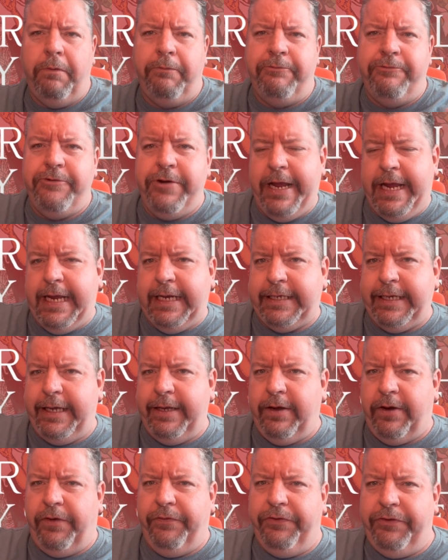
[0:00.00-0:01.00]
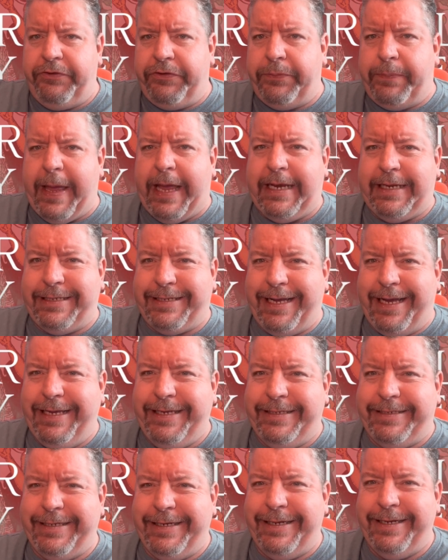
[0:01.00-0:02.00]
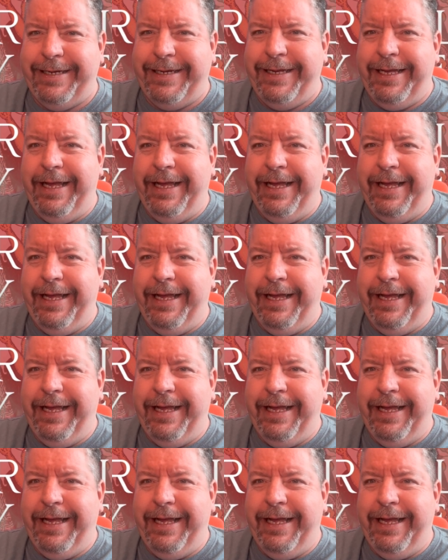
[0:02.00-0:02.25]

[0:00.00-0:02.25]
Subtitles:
reading on the spectator.